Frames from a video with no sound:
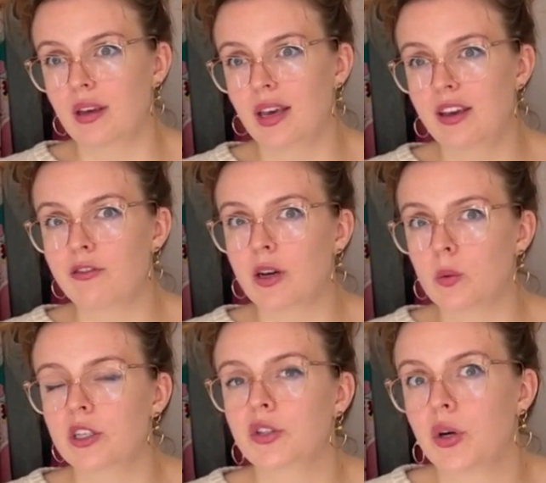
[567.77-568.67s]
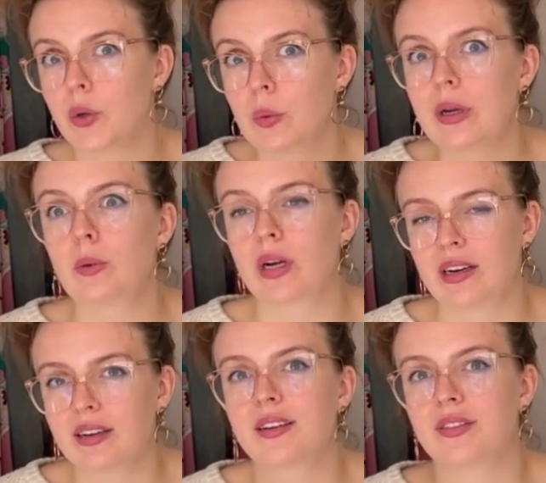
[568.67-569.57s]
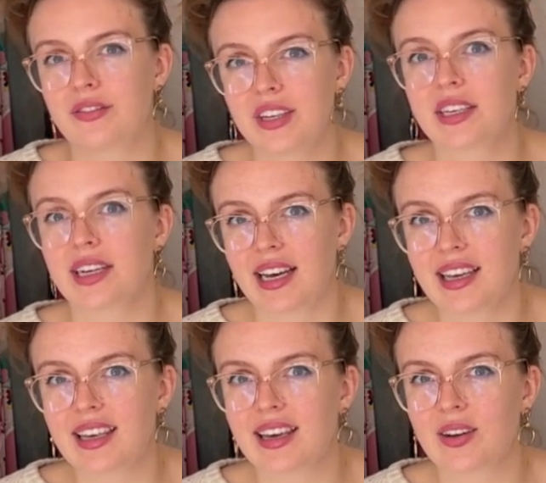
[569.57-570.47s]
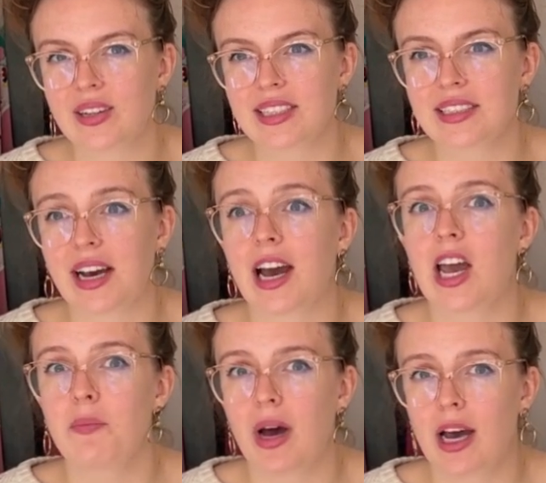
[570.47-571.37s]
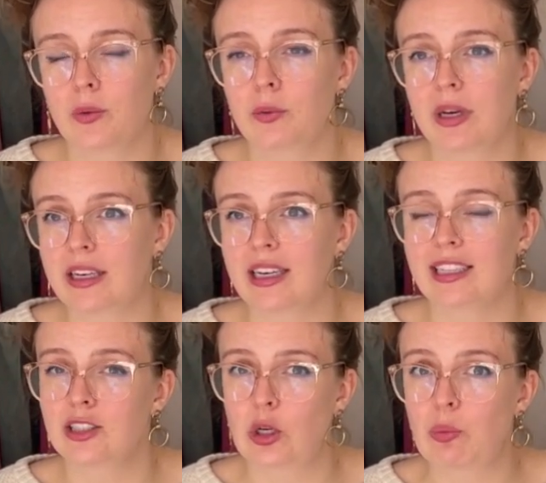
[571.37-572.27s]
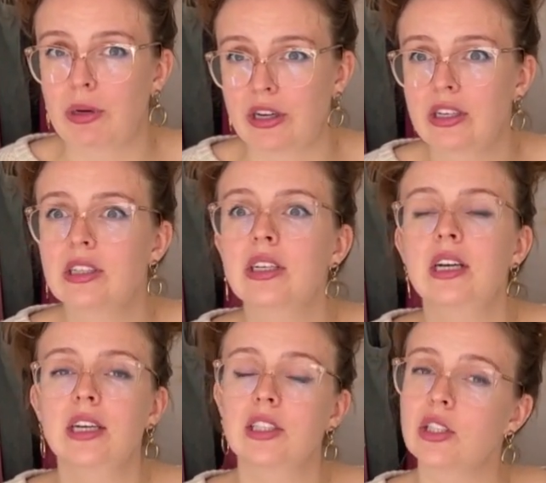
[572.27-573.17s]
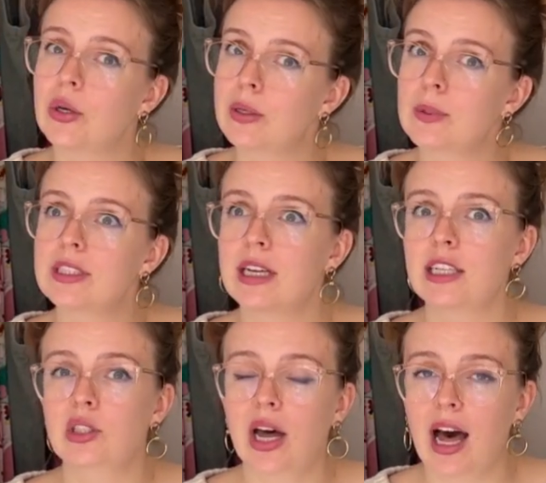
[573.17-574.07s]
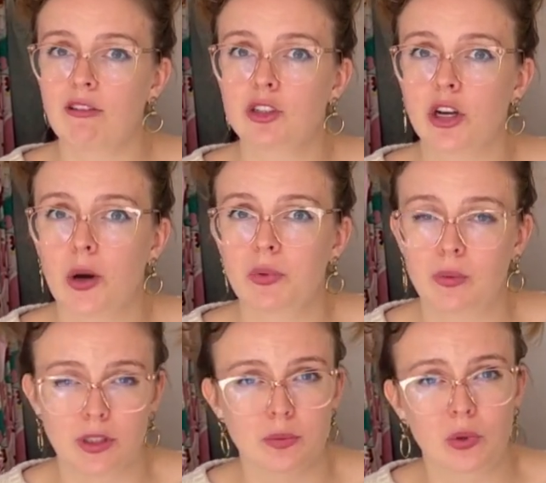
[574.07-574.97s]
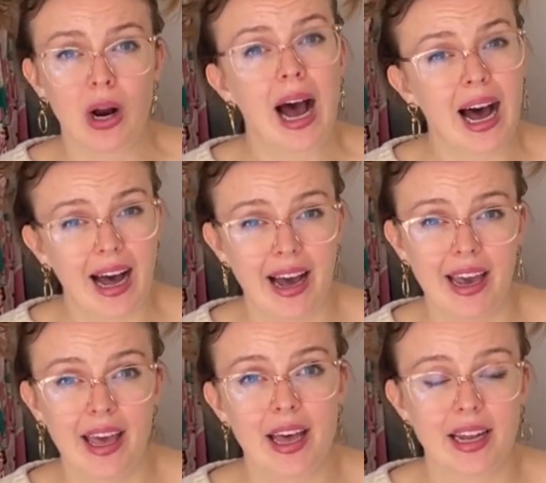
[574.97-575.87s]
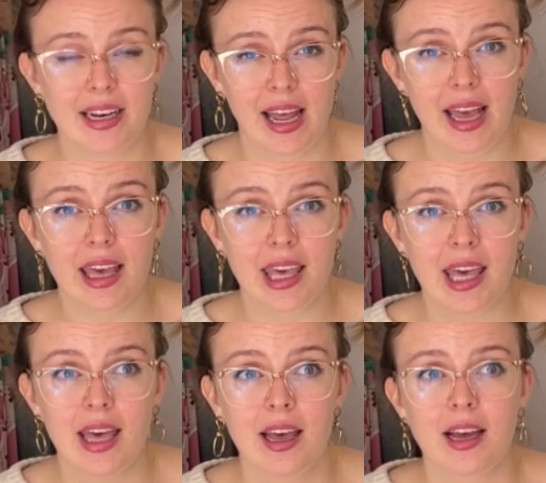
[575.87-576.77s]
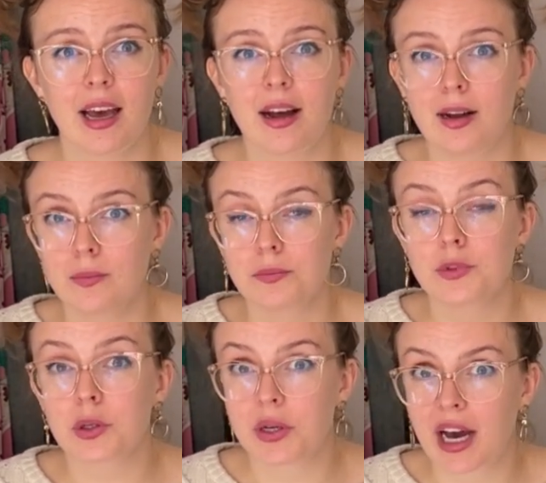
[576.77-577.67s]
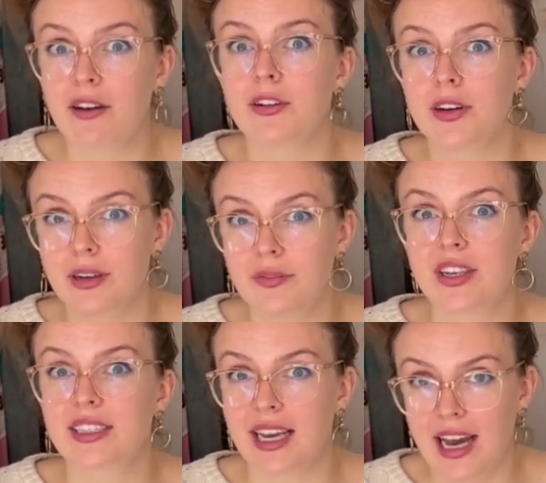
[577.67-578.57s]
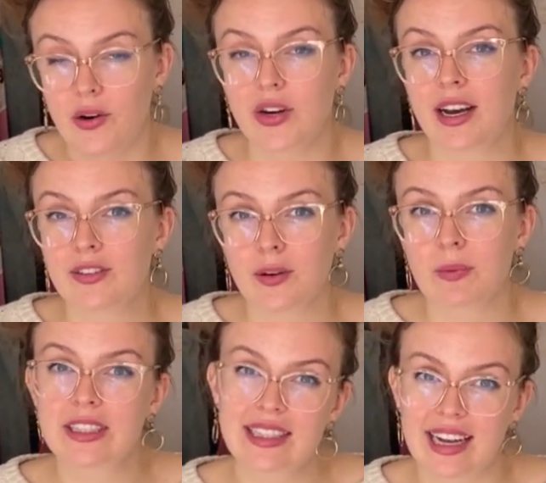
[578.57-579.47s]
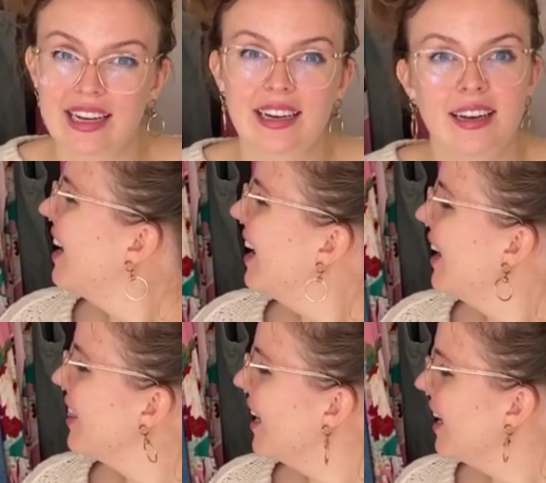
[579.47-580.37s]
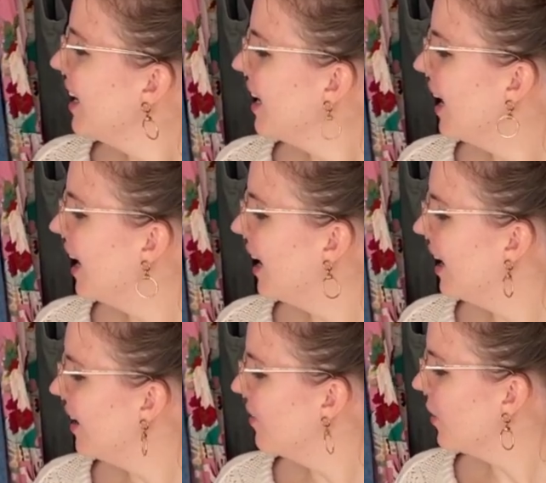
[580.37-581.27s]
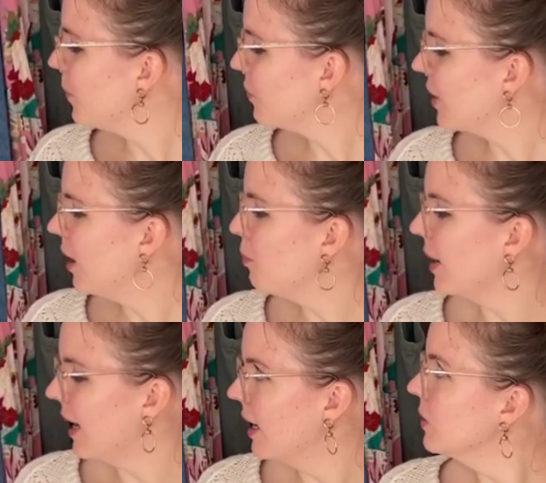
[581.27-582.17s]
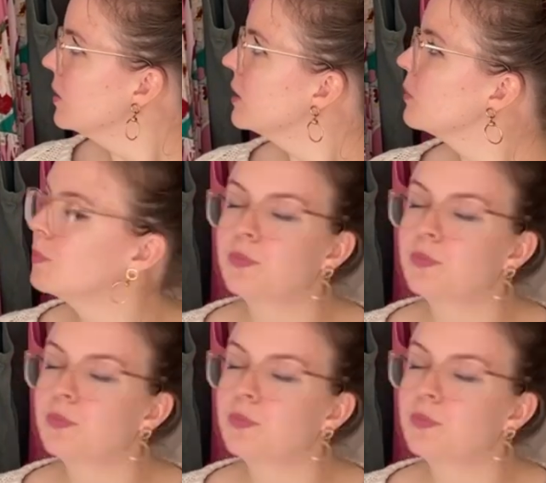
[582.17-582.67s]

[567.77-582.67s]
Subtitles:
if I were to only wear V-neck all the time, I would get so burned. So it was nice to have a top that was more high neck to cover this area from the sun. And then I have a blouse,